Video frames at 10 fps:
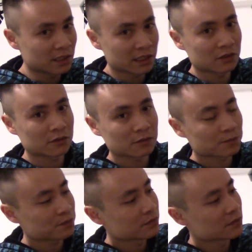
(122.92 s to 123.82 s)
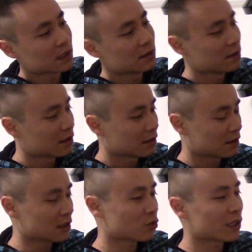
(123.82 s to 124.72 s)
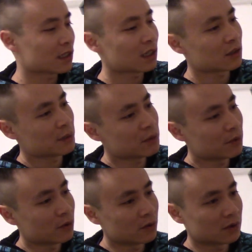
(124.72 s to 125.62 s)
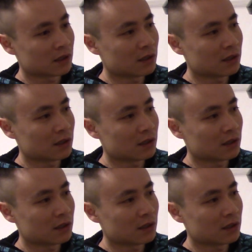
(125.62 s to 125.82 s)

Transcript: angle. That's why a lot of people,